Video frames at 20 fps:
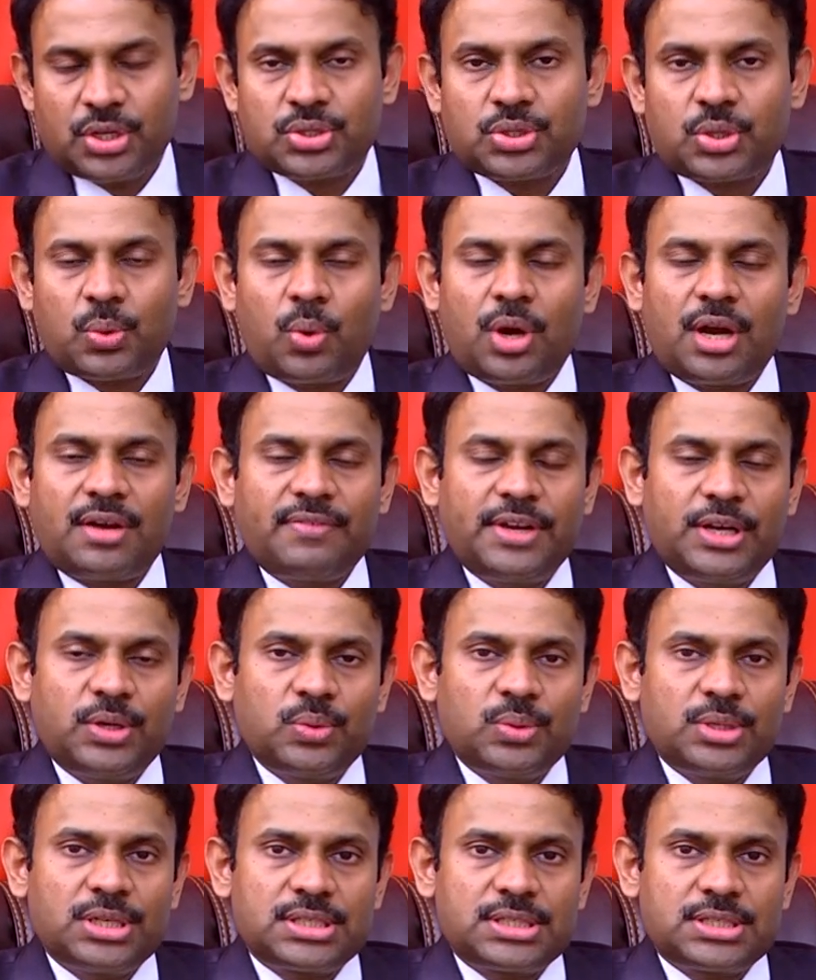So what we
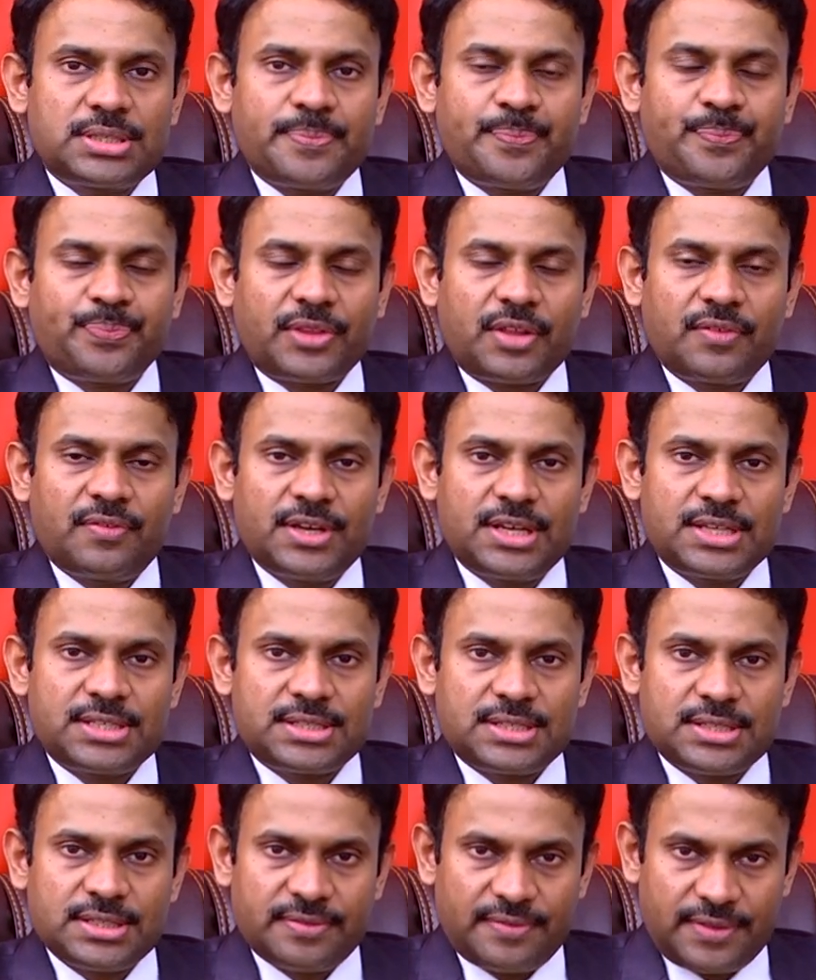do is
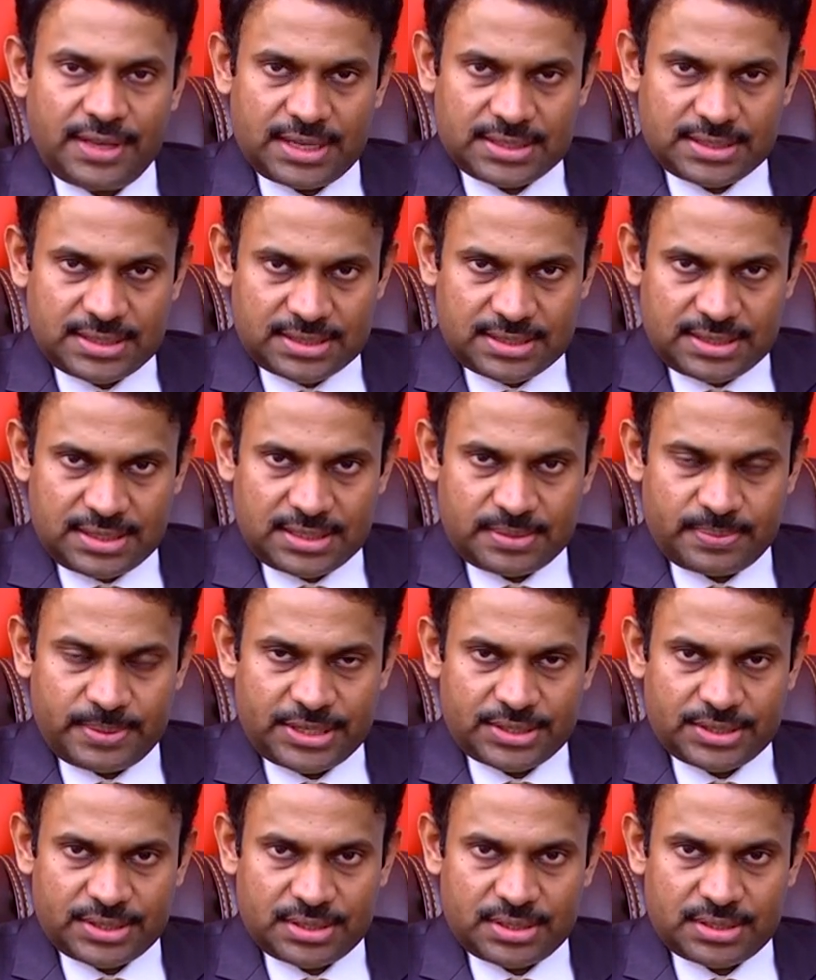first we assess these
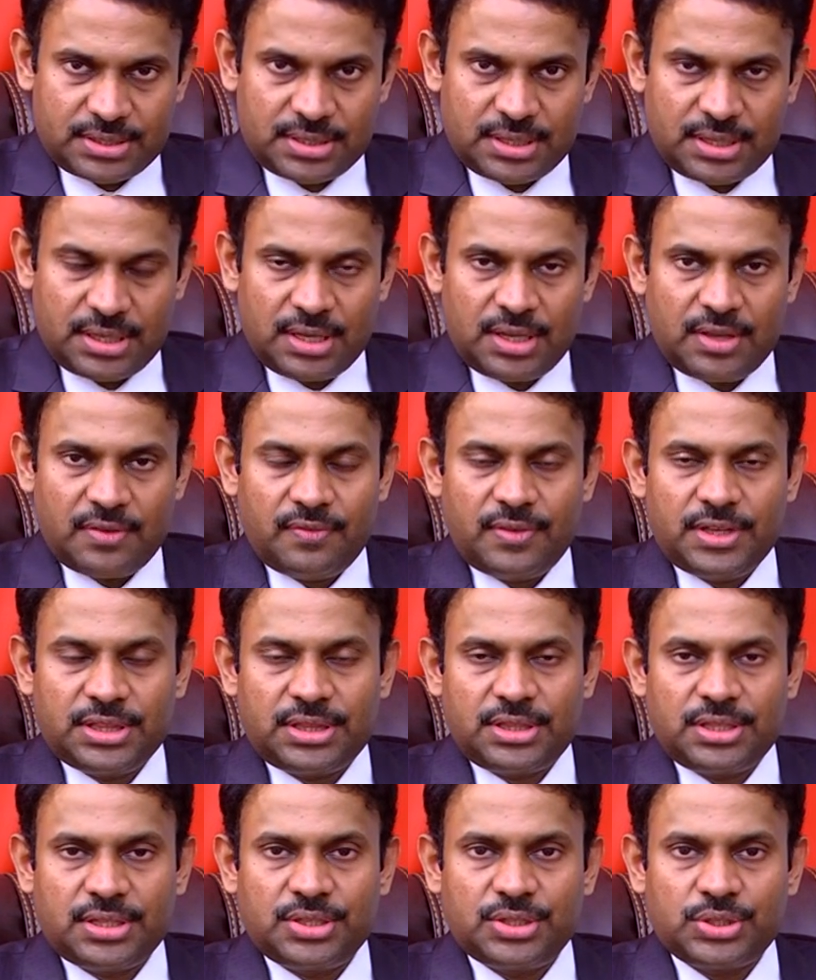patients
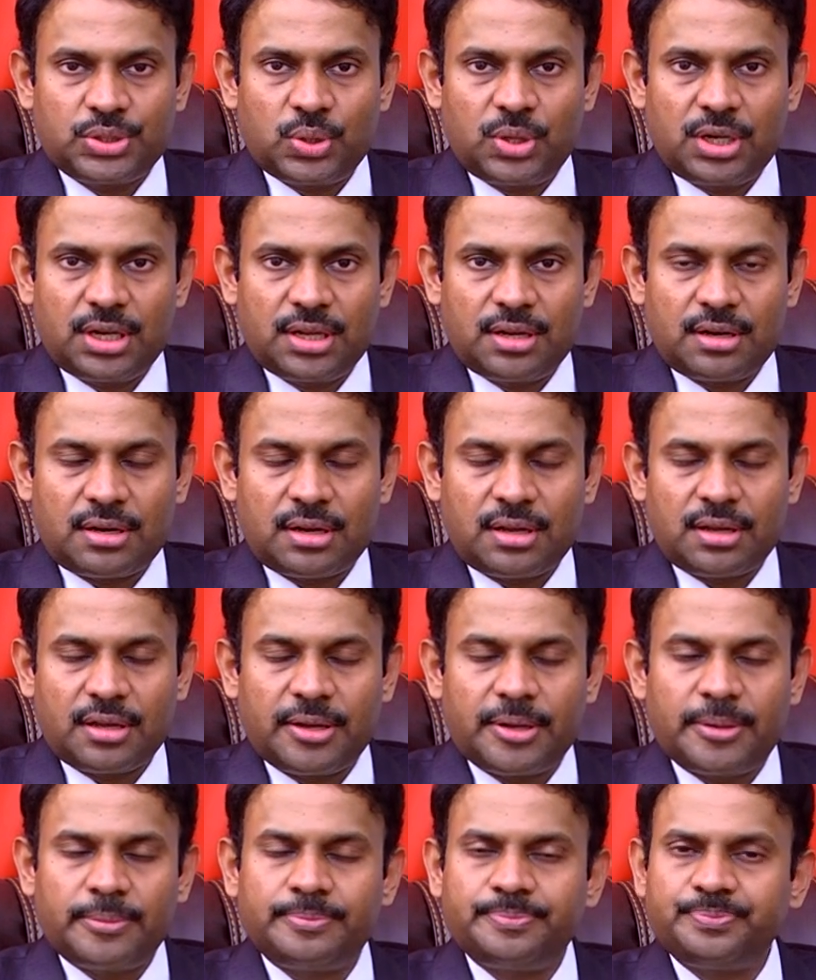with shoulder
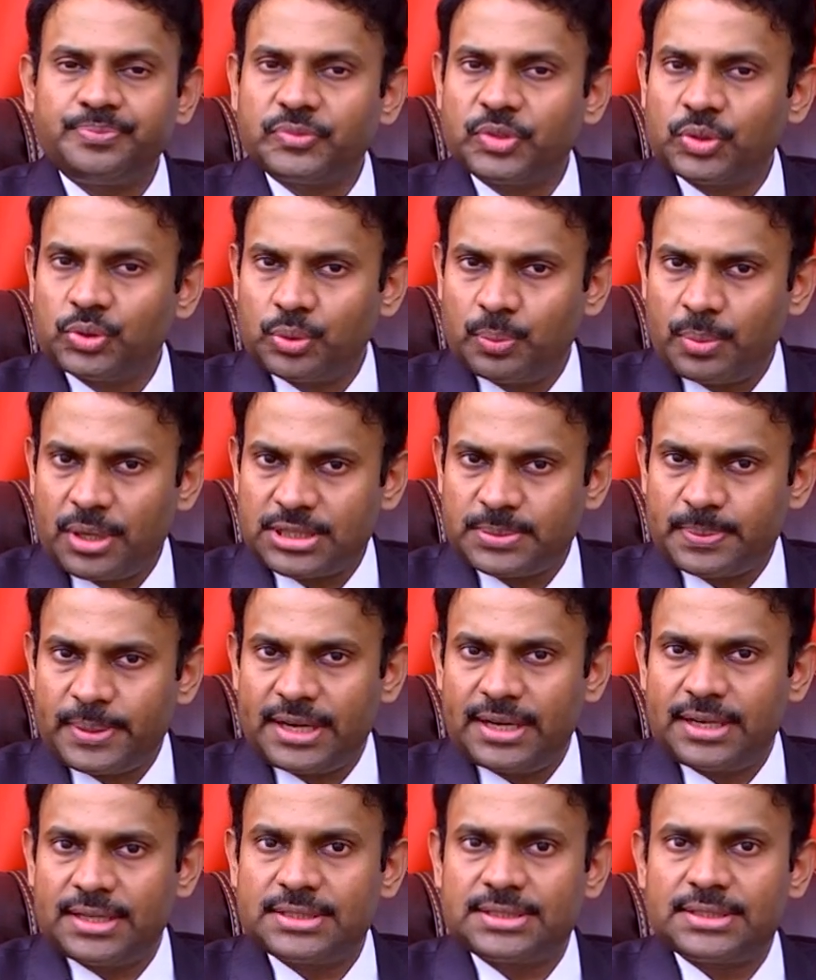uh,
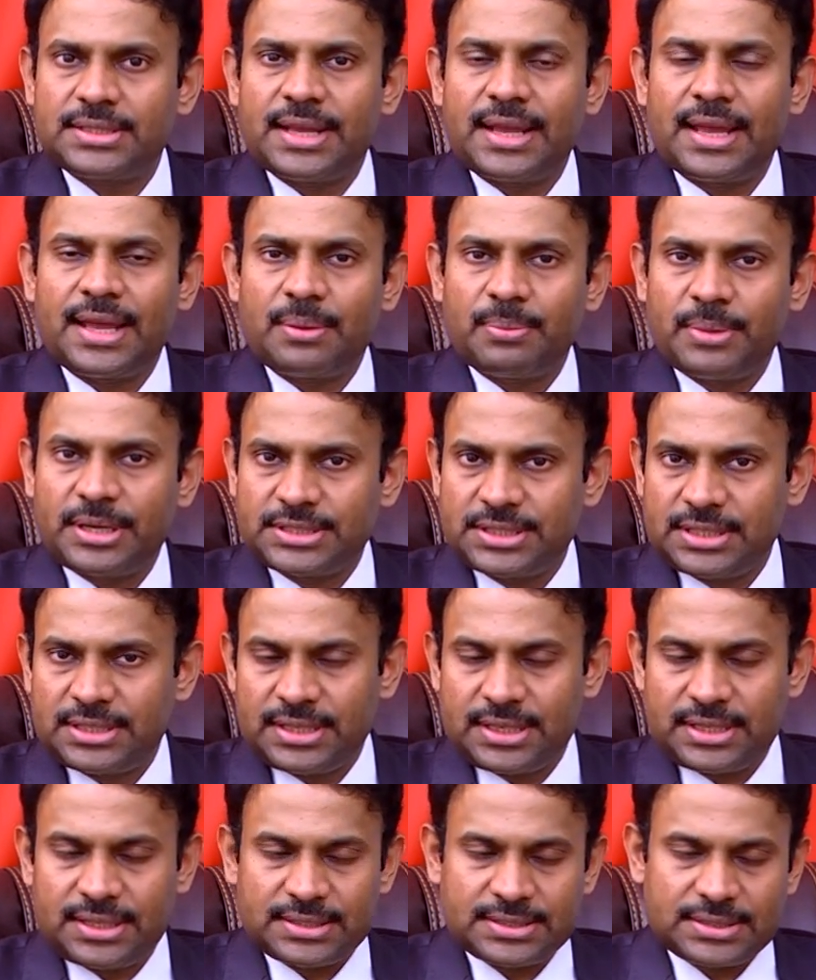supraspinatus tear, partial
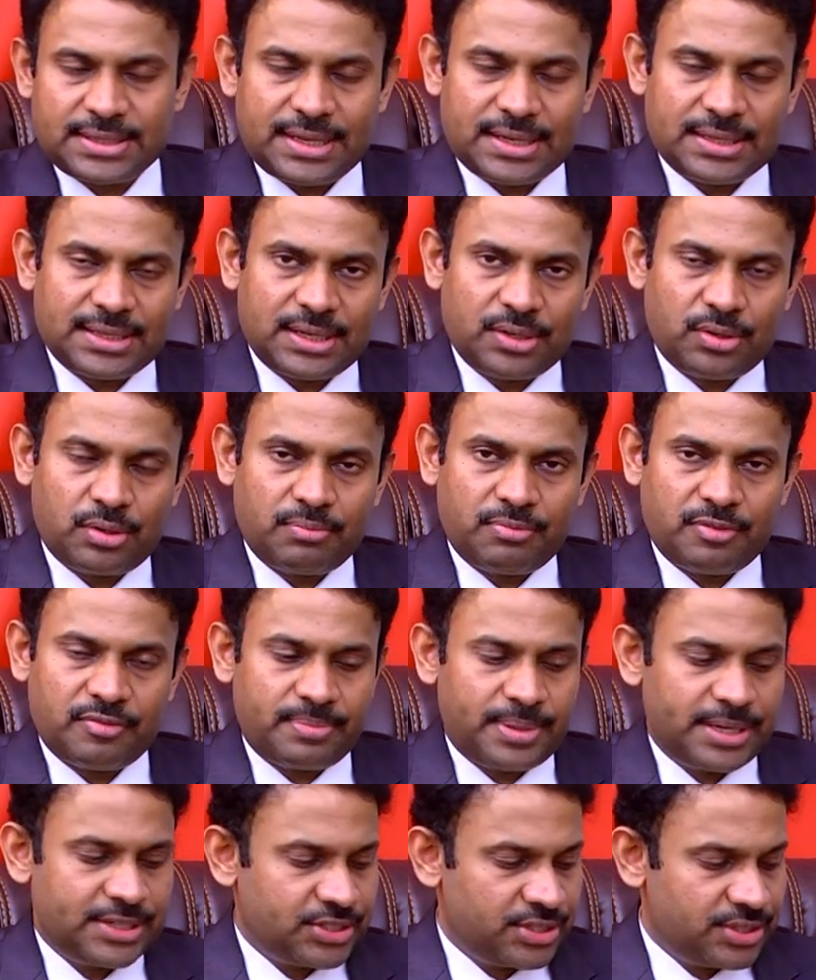thickness tear, that group
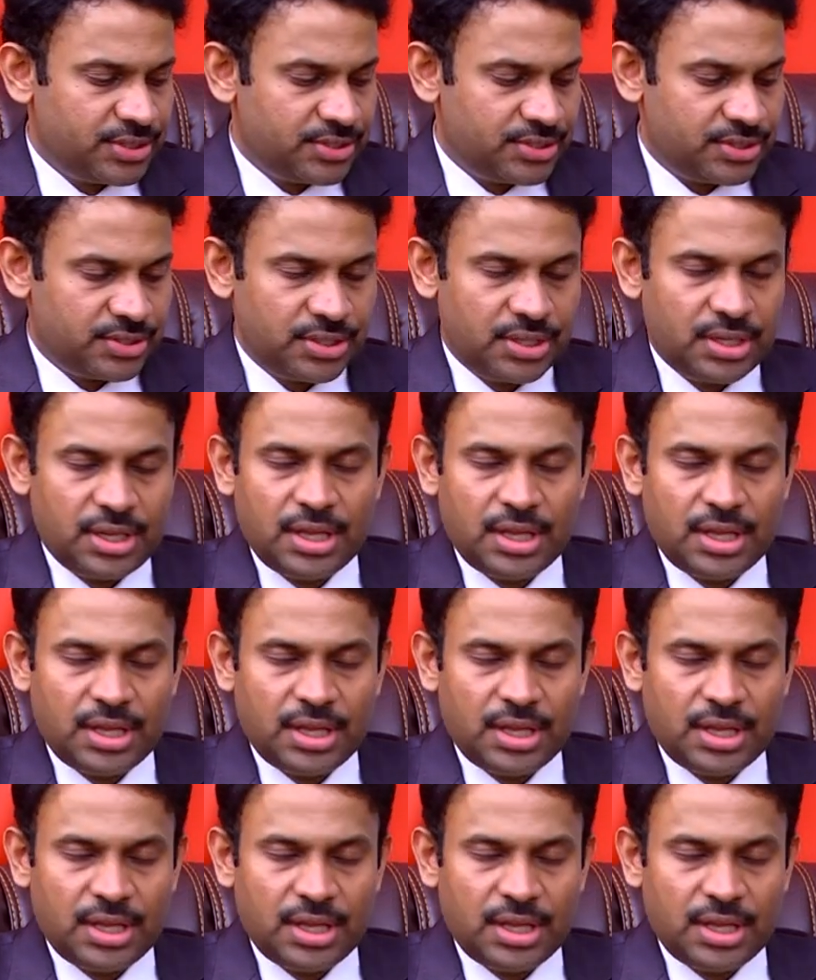of patients.